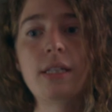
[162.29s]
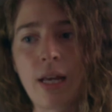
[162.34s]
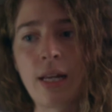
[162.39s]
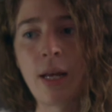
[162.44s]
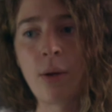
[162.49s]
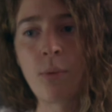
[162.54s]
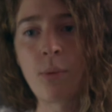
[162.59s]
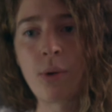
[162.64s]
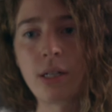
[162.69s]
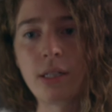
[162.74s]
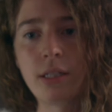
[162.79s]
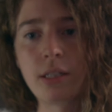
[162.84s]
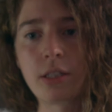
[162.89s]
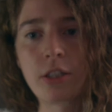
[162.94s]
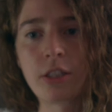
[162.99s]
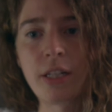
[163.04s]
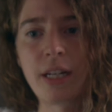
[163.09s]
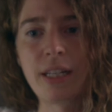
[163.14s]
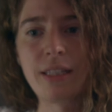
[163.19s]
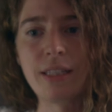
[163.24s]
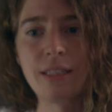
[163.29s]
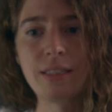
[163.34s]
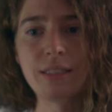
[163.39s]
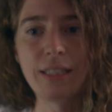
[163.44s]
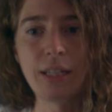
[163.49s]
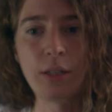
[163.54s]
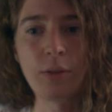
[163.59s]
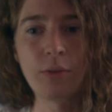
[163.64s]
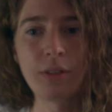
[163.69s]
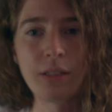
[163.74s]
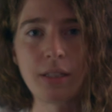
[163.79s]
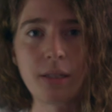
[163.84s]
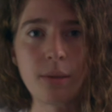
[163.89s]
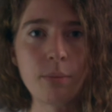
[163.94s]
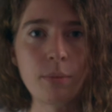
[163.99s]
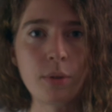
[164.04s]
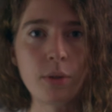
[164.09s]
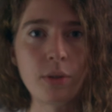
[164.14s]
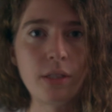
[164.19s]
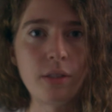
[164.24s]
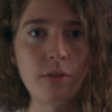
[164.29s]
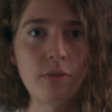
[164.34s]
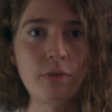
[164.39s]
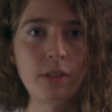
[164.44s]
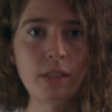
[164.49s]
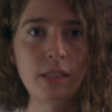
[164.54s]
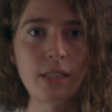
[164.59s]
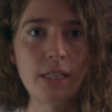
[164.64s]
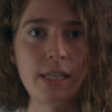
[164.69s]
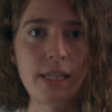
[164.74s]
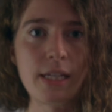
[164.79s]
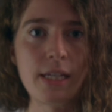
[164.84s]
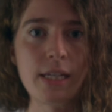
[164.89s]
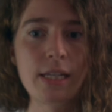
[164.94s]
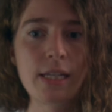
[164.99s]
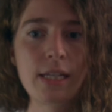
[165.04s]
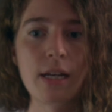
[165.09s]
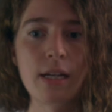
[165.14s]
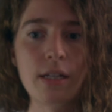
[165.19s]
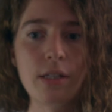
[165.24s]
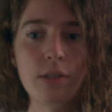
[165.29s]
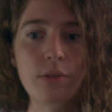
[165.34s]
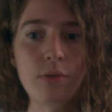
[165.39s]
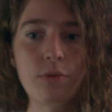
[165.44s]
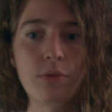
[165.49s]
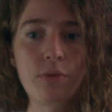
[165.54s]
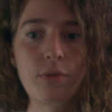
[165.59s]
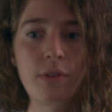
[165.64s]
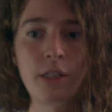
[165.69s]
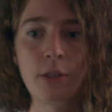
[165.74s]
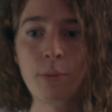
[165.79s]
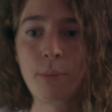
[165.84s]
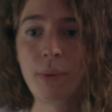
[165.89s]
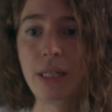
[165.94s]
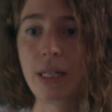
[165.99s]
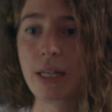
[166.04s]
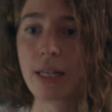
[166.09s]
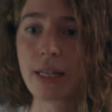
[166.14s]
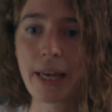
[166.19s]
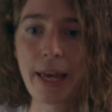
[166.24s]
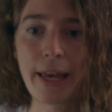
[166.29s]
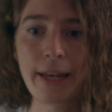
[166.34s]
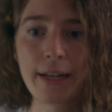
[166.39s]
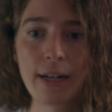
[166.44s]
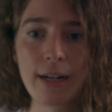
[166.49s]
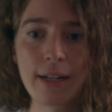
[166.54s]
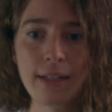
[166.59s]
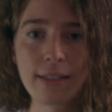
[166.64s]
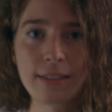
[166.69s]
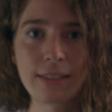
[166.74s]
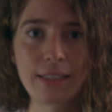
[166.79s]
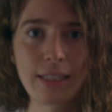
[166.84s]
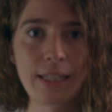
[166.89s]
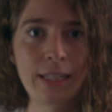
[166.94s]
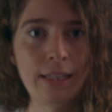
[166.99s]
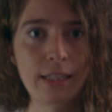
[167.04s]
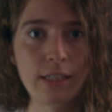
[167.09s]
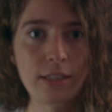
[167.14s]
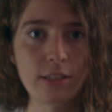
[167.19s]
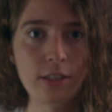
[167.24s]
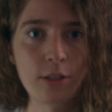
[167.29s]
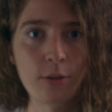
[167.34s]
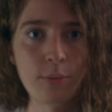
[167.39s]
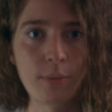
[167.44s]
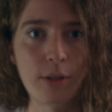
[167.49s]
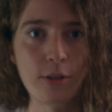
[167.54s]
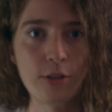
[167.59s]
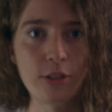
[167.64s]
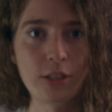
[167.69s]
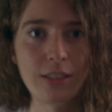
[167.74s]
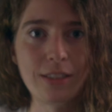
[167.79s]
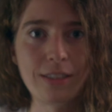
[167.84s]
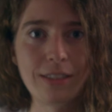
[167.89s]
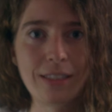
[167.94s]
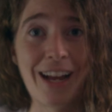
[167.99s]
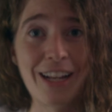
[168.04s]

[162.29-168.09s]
and I wanted to create this like really moody feeling of there being chaos in the slow motion.